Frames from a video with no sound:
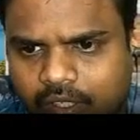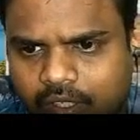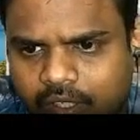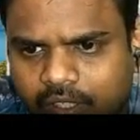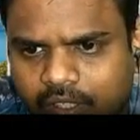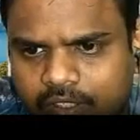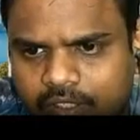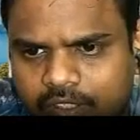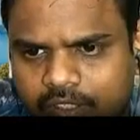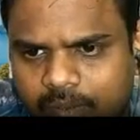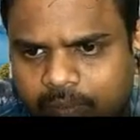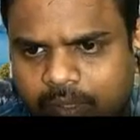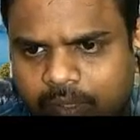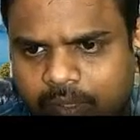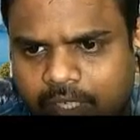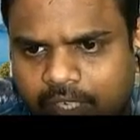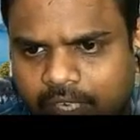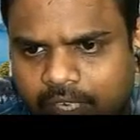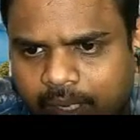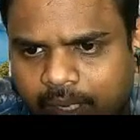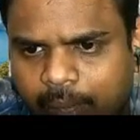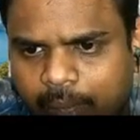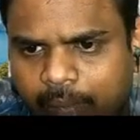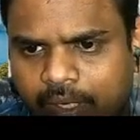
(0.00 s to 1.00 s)
Or simply
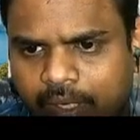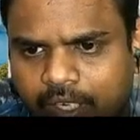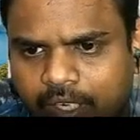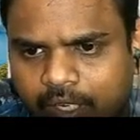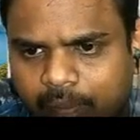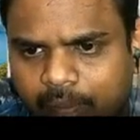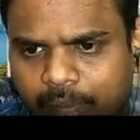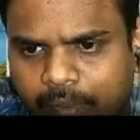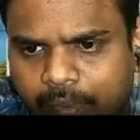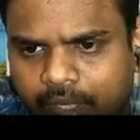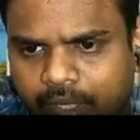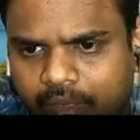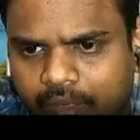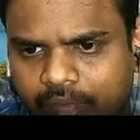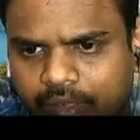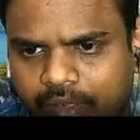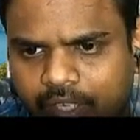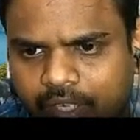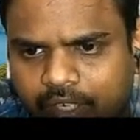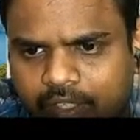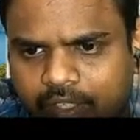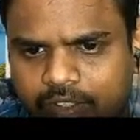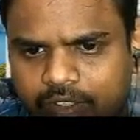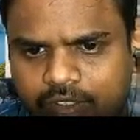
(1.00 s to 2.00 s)
capital
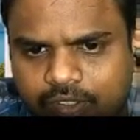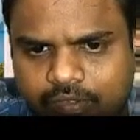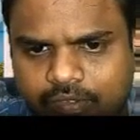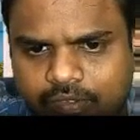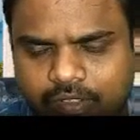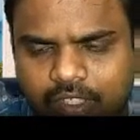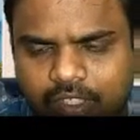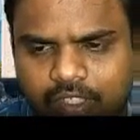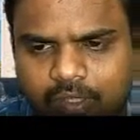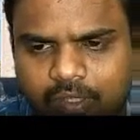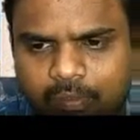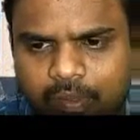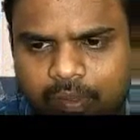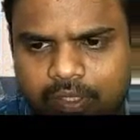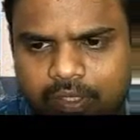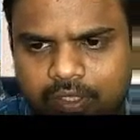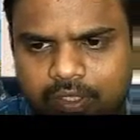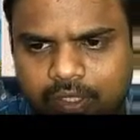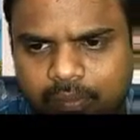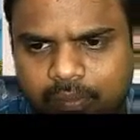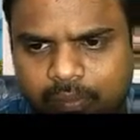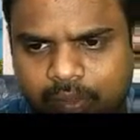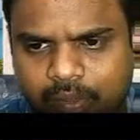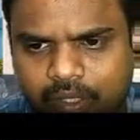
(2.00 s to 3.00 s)
PV also will
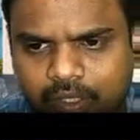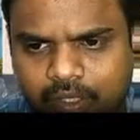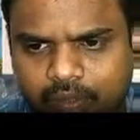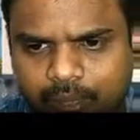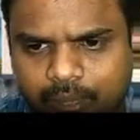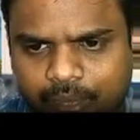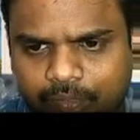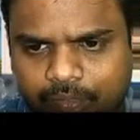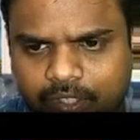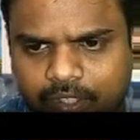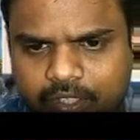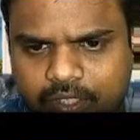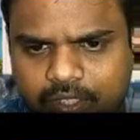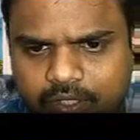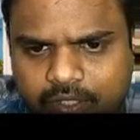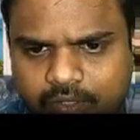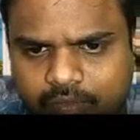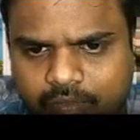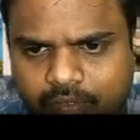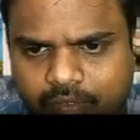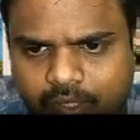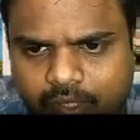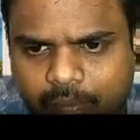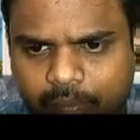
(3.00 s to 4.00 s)
represent P, this
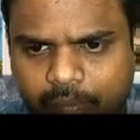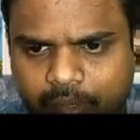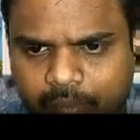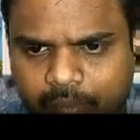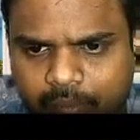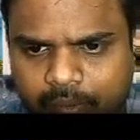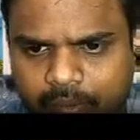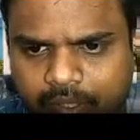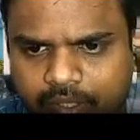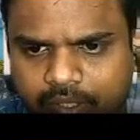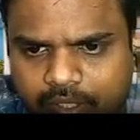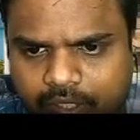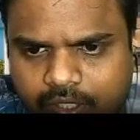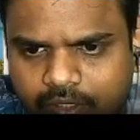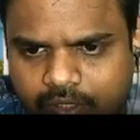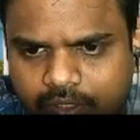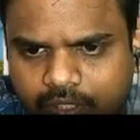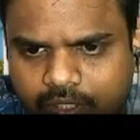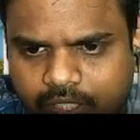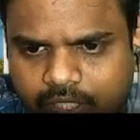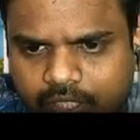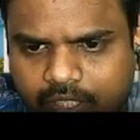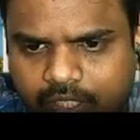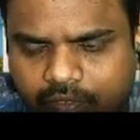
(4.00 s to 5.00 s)
vapor pressure.
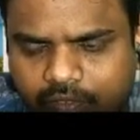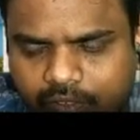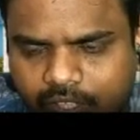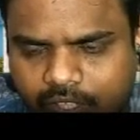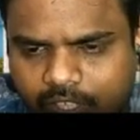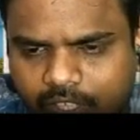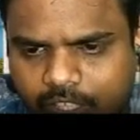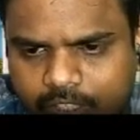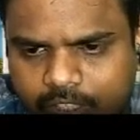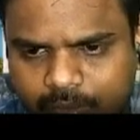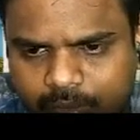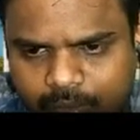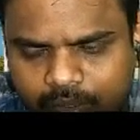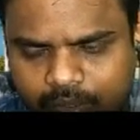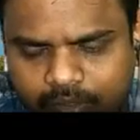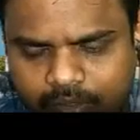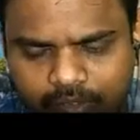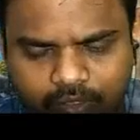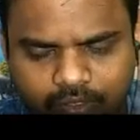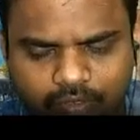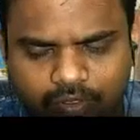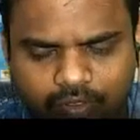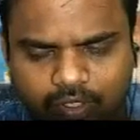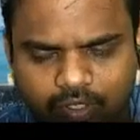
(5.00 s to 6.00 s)
Okay, different textbook
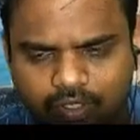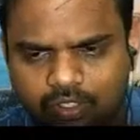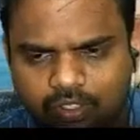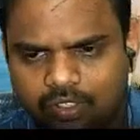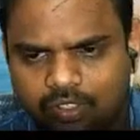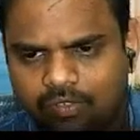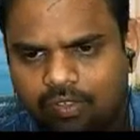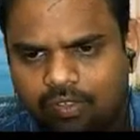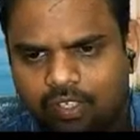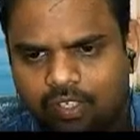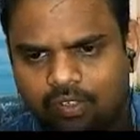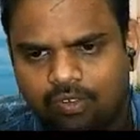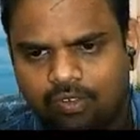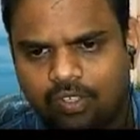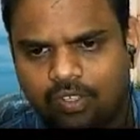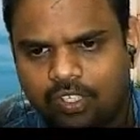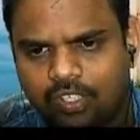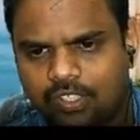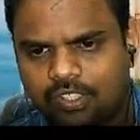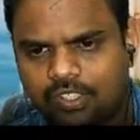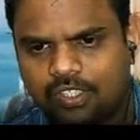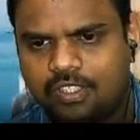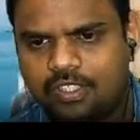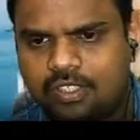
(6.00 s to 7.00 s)
will follow different
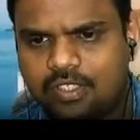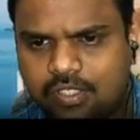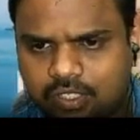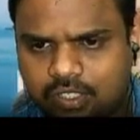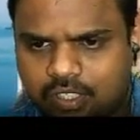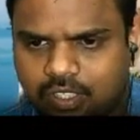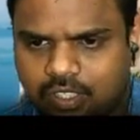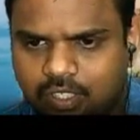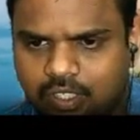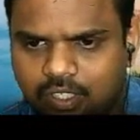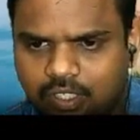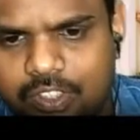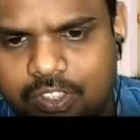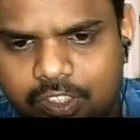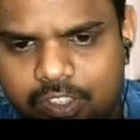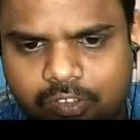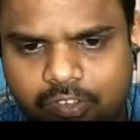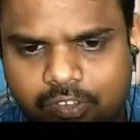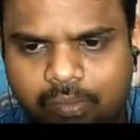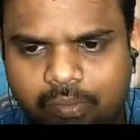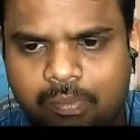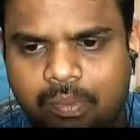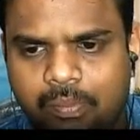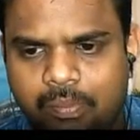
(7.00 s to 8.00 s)
notations. This
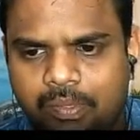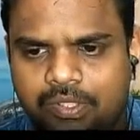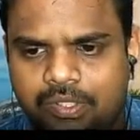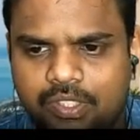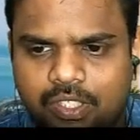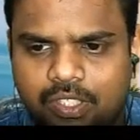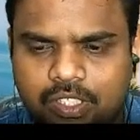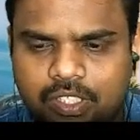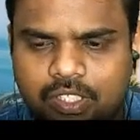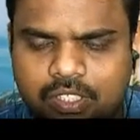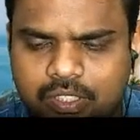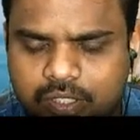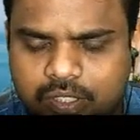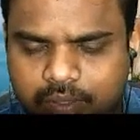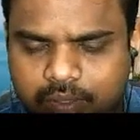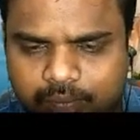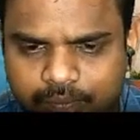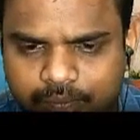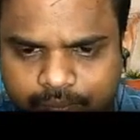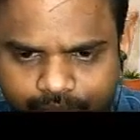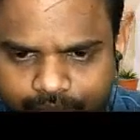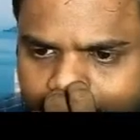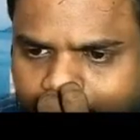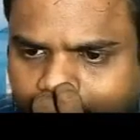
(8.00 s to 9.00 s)
vapor pressure is
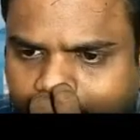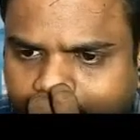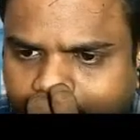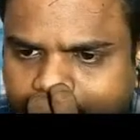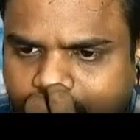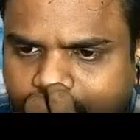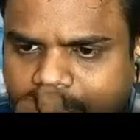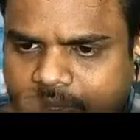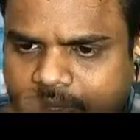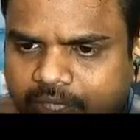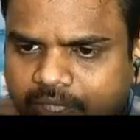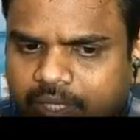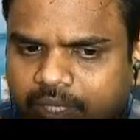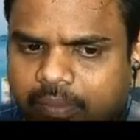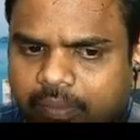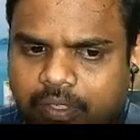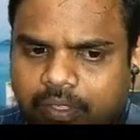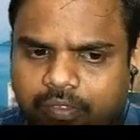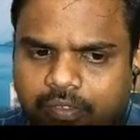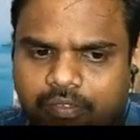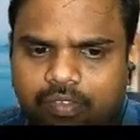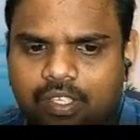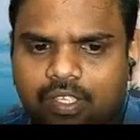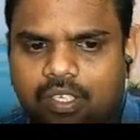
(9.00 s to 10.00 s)
P subscript
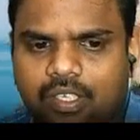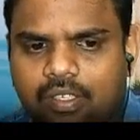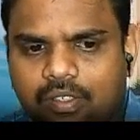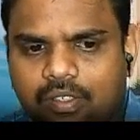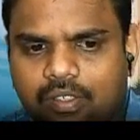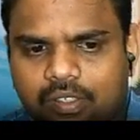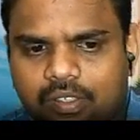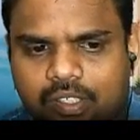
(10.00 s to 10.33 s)
V.